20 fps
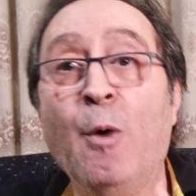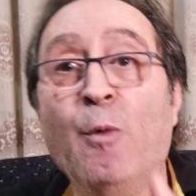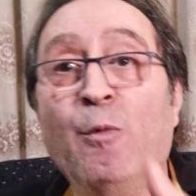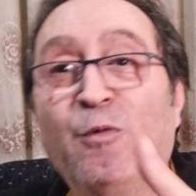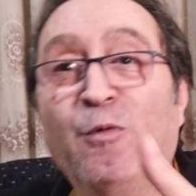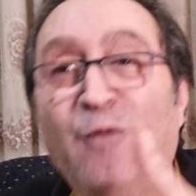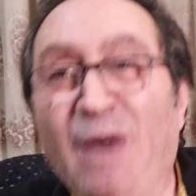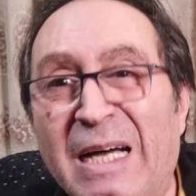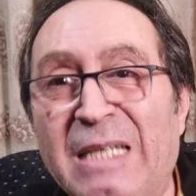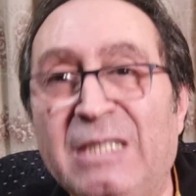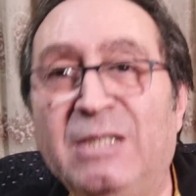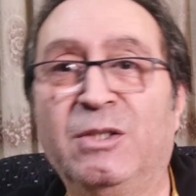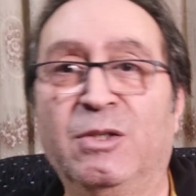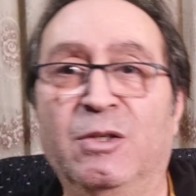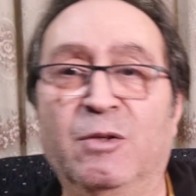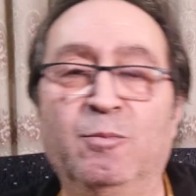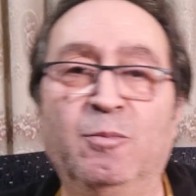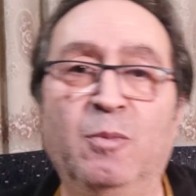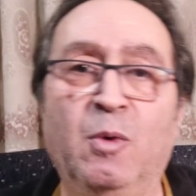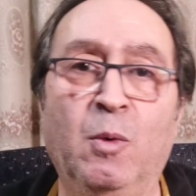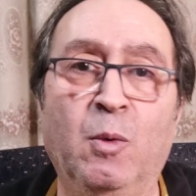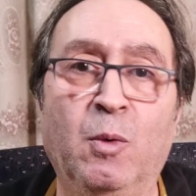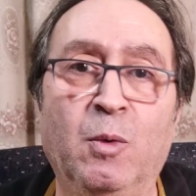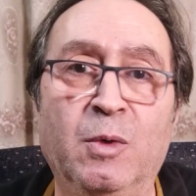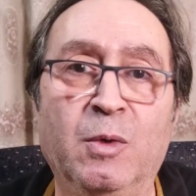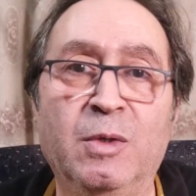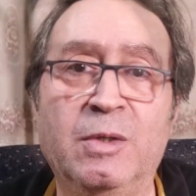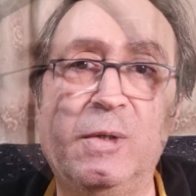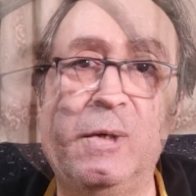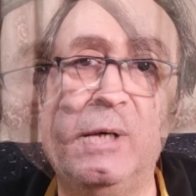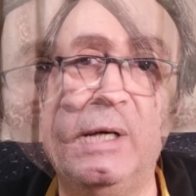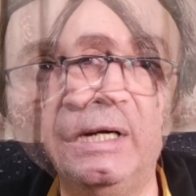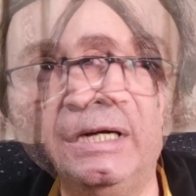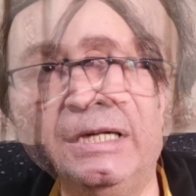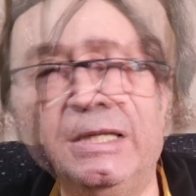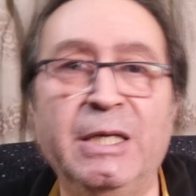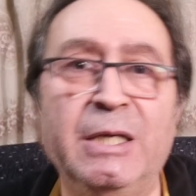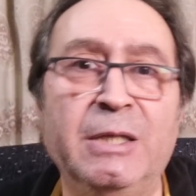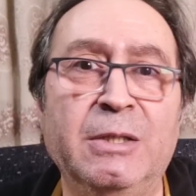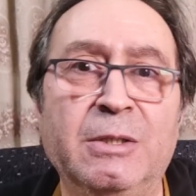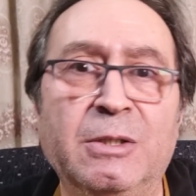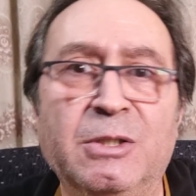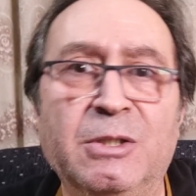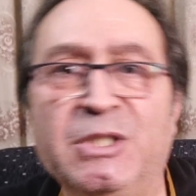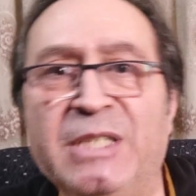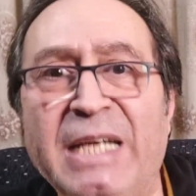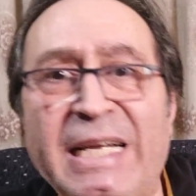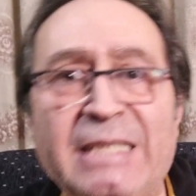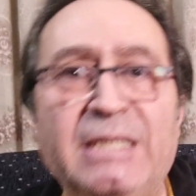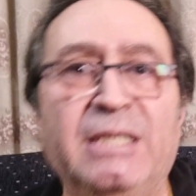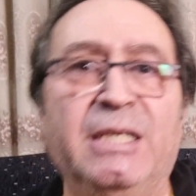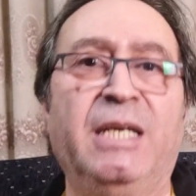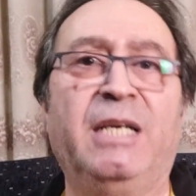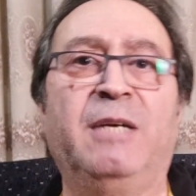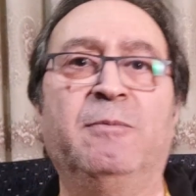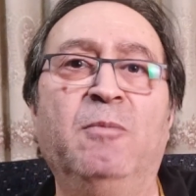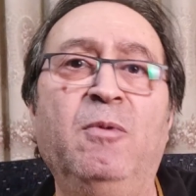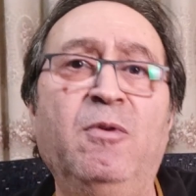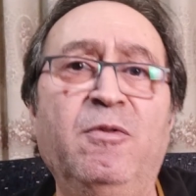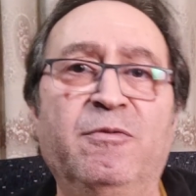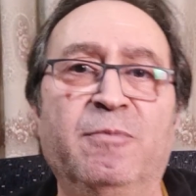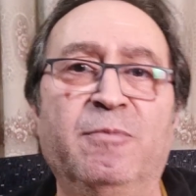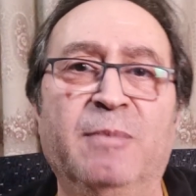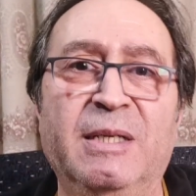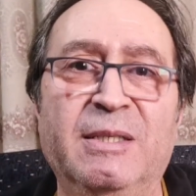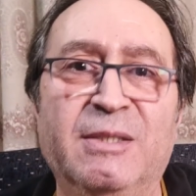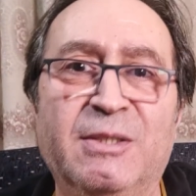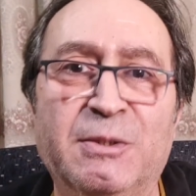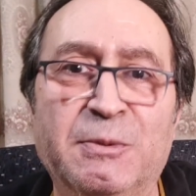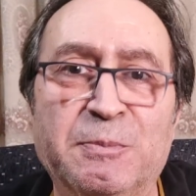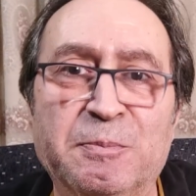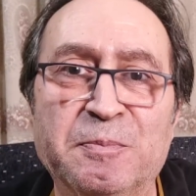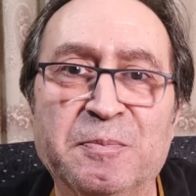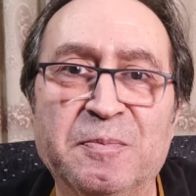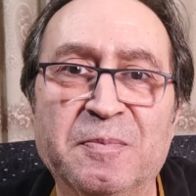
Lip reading: faster, more energetic movements.